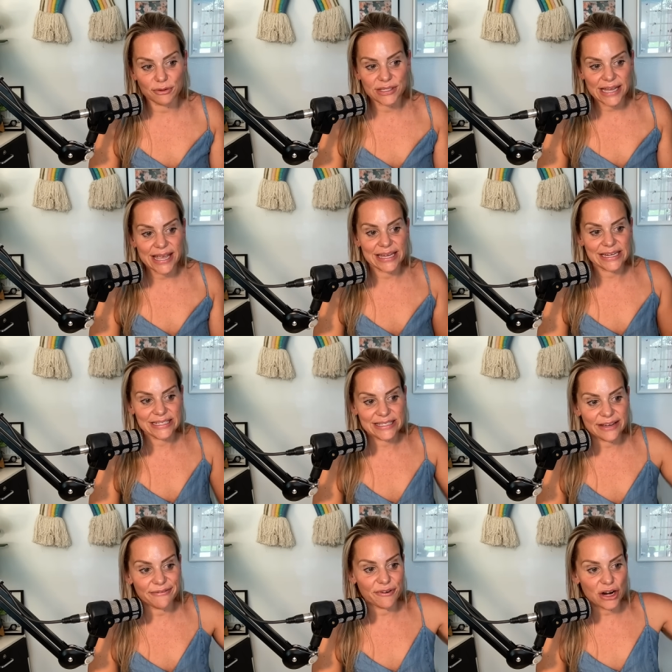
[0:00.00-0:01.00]
staying at a
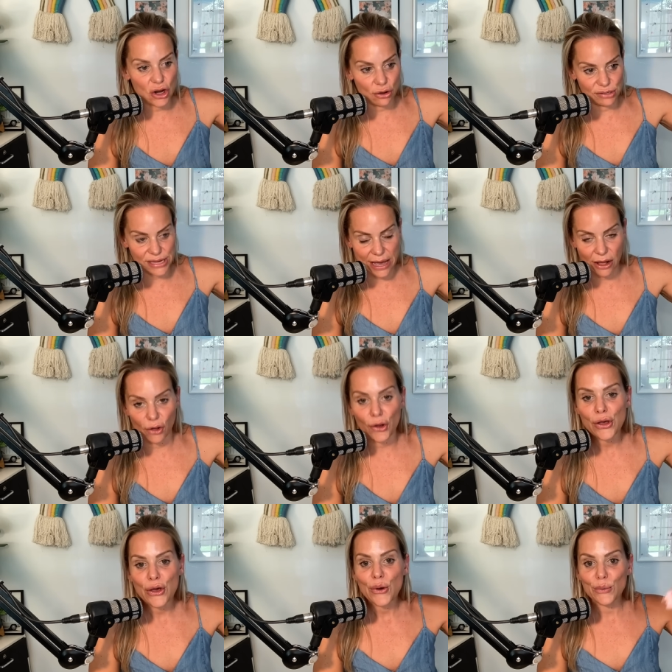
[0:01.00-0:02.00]
different
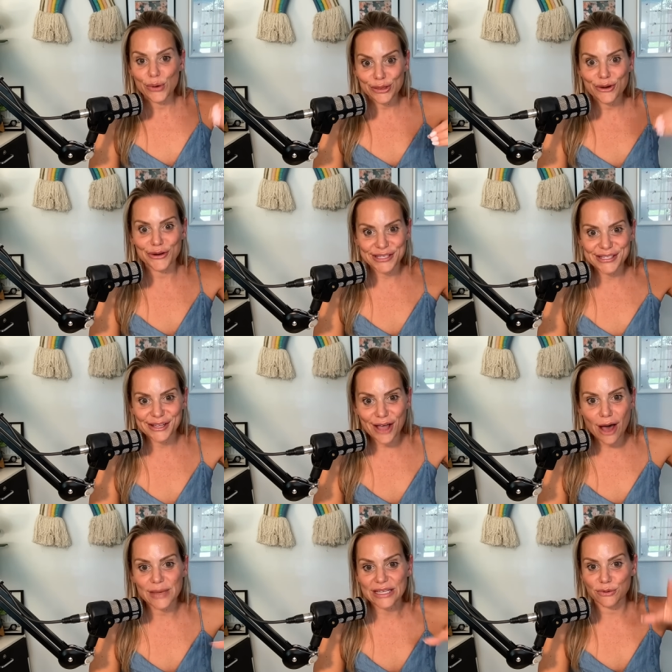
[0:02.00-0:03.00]
hotel with Krista
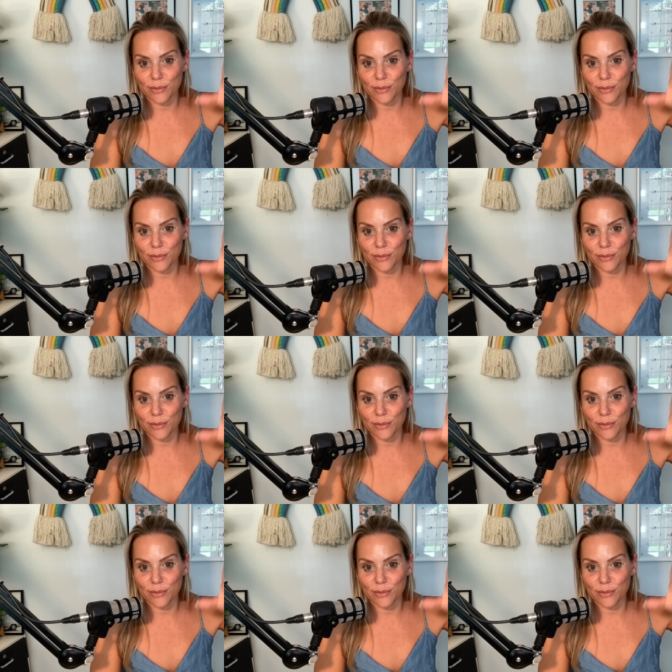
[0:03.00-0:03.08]
Lamas.